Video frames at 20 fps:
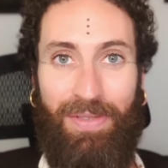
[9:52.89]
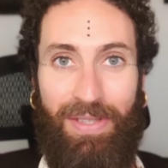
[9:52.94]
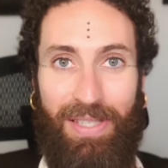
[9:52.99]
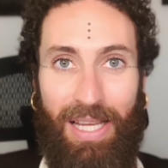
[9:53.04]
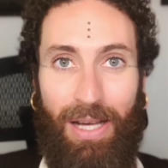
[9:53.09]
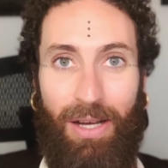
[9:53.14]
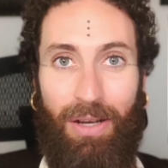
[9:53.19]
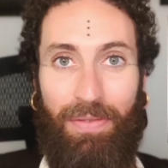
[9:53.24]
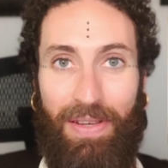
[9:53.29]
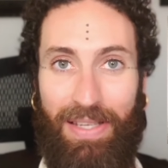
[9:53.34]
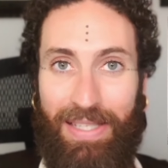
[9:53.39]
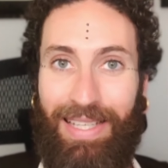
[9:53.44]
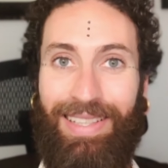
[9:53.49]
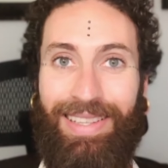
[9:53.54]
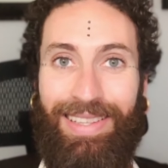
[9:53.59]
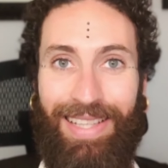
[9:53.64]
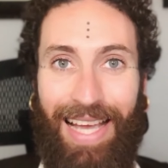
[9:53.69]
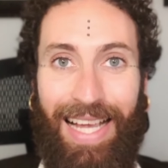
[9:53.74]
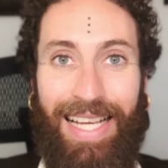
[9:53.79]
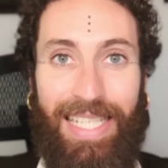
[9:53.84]
self is
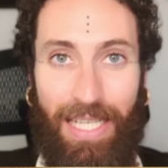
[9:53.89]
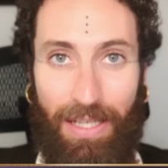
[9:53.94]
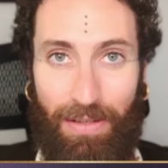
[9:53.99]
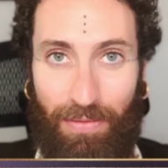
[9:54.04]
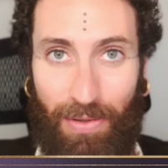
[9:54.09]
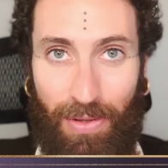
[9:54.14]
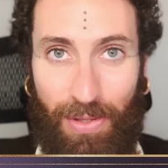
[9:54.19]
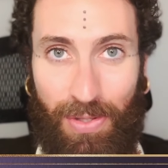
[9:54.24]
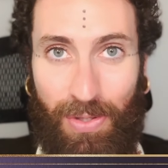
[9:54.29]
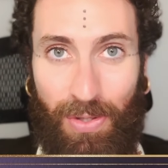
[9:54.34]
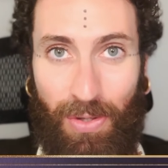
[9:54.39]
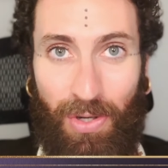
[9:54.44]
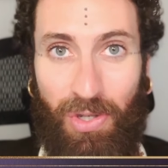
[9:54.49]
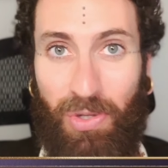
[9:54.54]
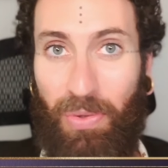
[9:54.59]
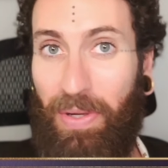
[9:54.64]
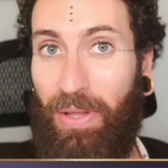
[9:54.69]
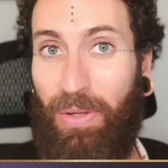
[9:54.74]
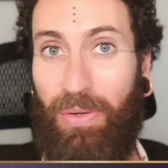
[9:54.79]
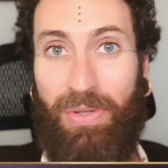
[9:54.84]
electing for the
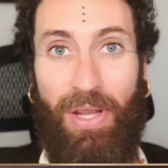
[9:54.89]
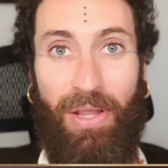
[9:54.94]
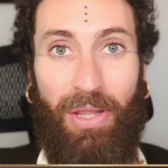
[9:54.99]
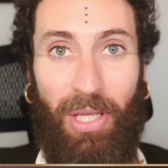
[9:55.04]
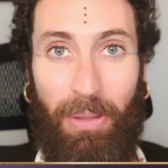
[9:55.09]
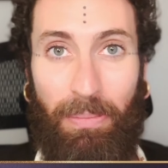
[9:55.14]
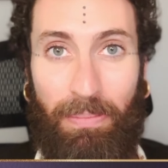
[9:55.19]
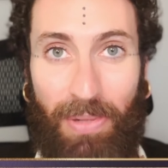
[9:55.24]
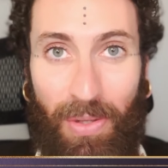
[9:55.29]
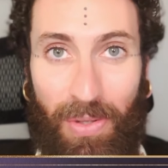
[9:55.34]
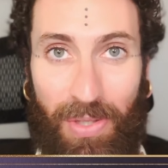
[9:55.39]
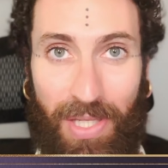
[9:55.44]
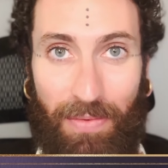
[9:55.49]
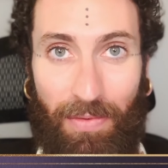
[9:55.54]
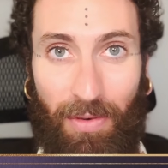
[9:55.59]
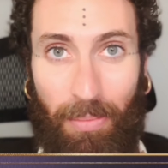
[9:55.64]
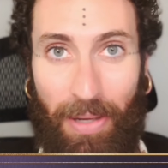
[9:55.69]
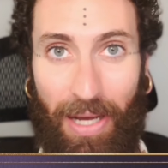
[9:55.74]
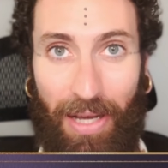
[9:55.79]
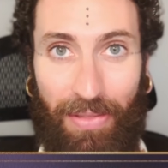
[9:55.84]
surgery and there's nothing
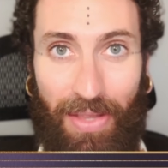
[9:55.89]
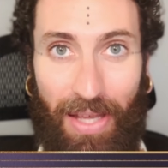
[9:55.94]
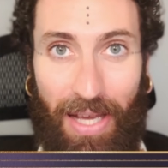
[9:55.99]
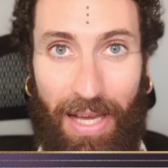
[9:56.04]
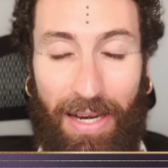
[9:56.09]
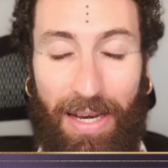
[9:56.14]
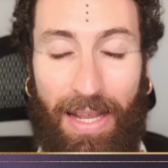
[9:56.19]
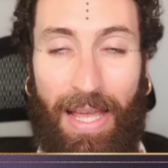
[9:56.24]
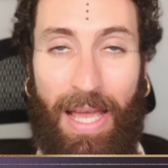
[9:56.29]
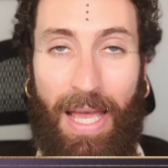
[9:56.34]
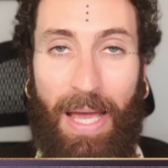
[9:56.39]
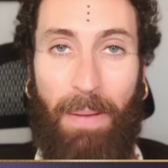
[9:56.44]
abusive about that,